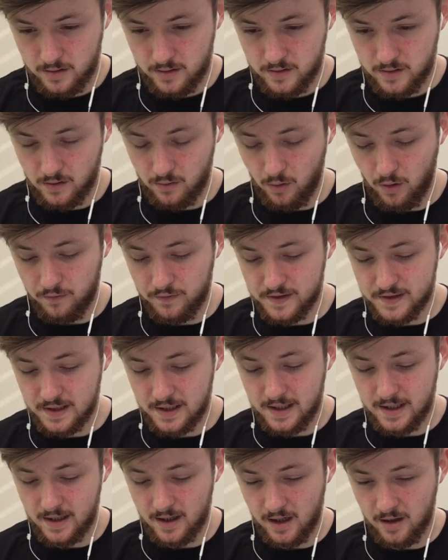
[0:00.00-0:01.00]
So
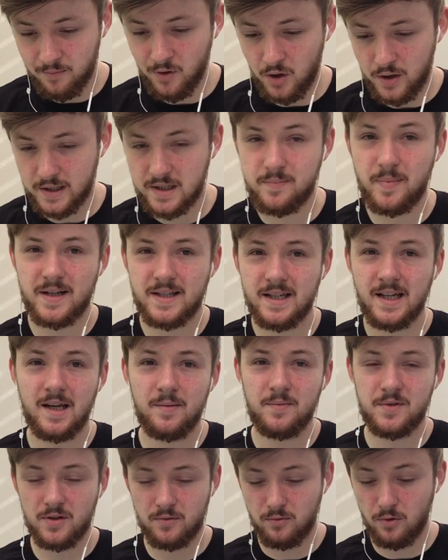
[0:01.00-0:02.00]
obviously, I'm not expecting
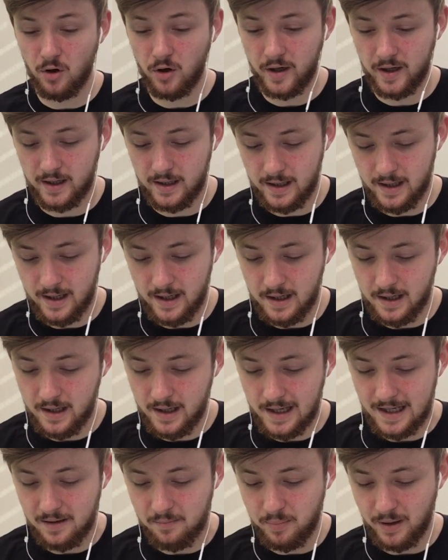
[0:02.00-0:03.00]
him to rocket
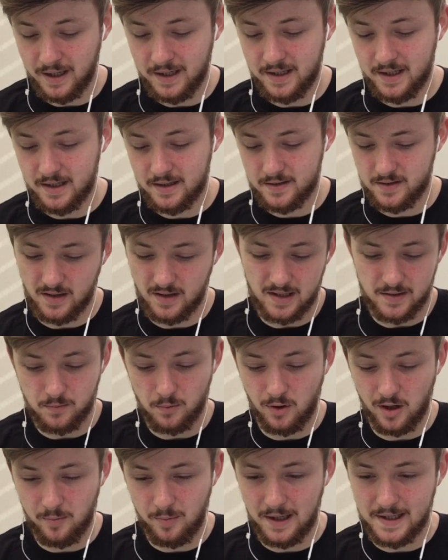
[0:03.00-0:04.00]
a bandit, so that's
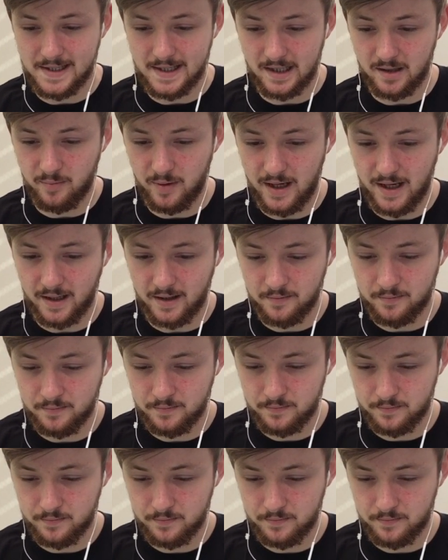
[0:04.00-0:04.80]
why I place it in the back.